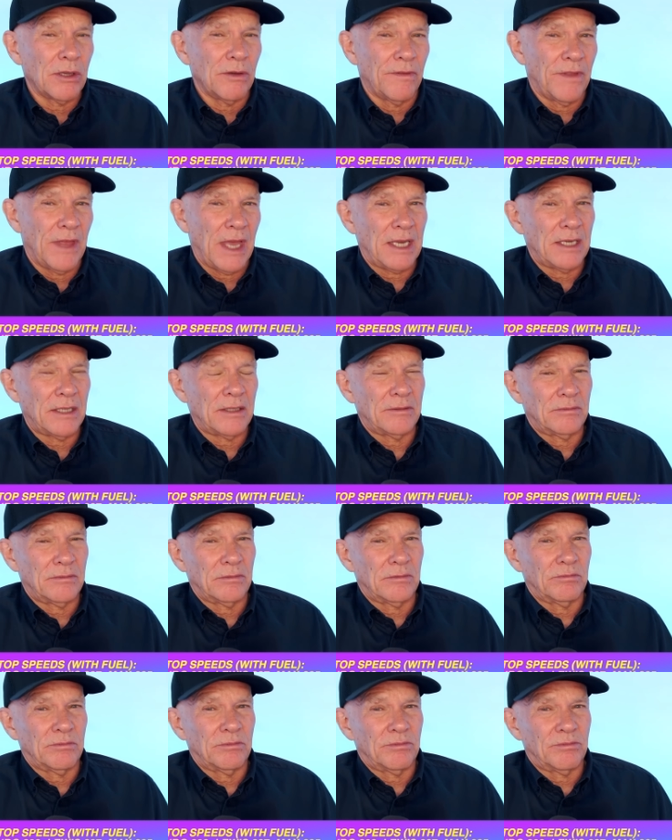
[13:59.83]
of that
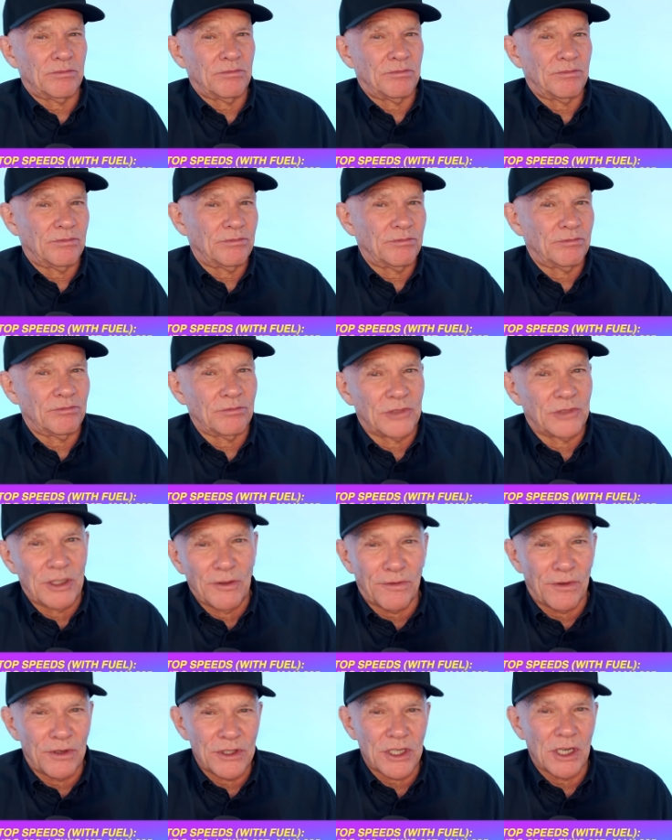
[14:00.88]

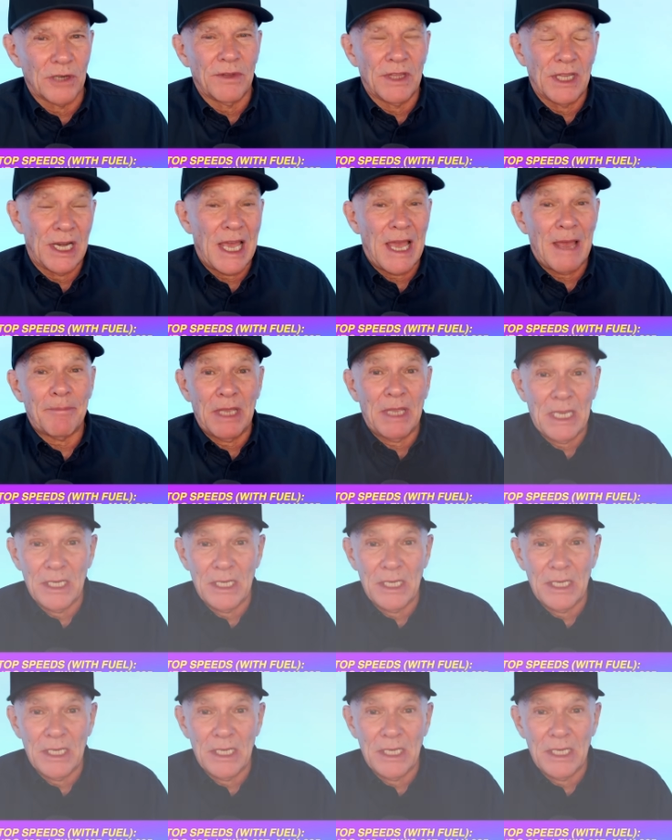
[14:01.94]
difference over the lap